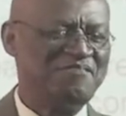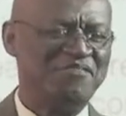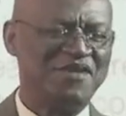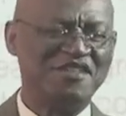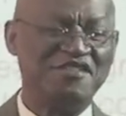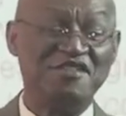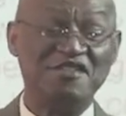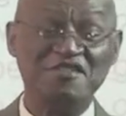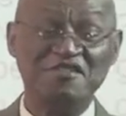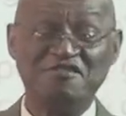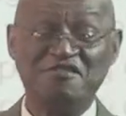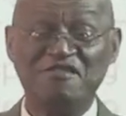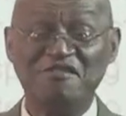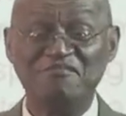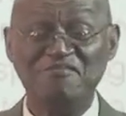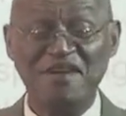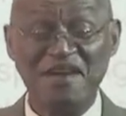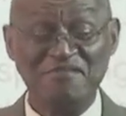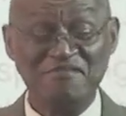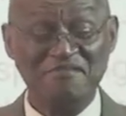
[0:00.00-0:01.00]
But do you
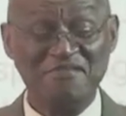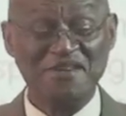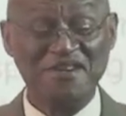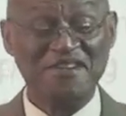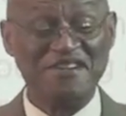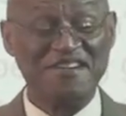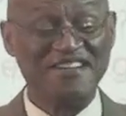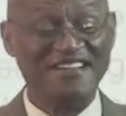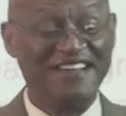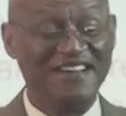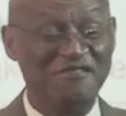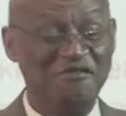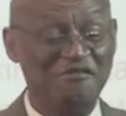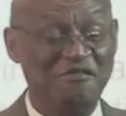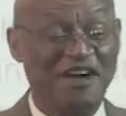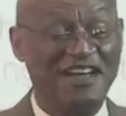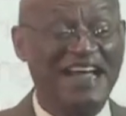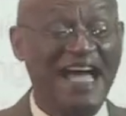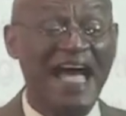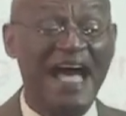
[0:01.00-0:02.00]
remember
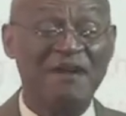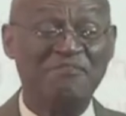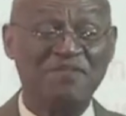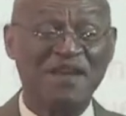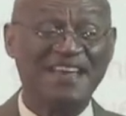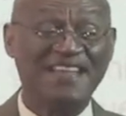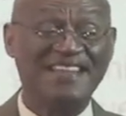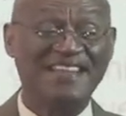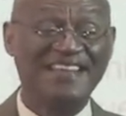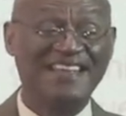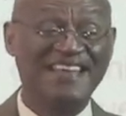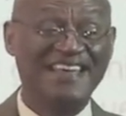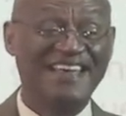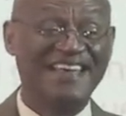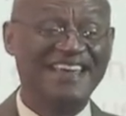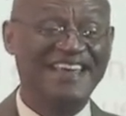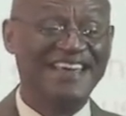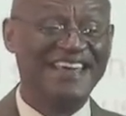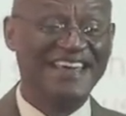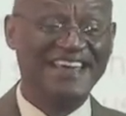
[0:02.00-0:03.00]
what happened
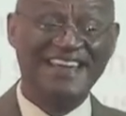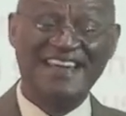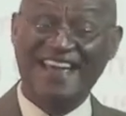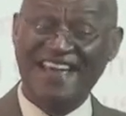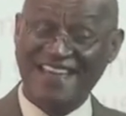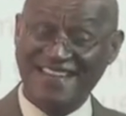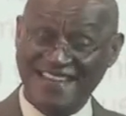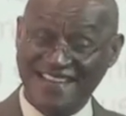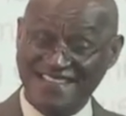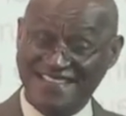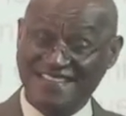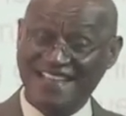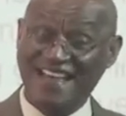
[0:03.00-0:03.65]
in AD